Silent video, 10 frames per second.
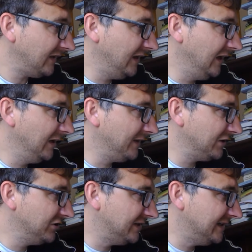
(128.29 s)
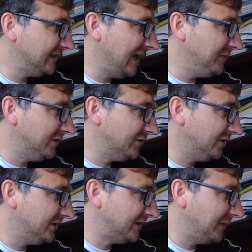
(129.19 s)
That should say Damien,
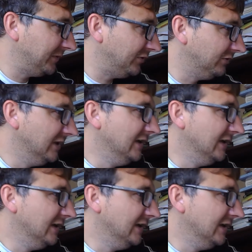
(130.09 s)
not Daniel.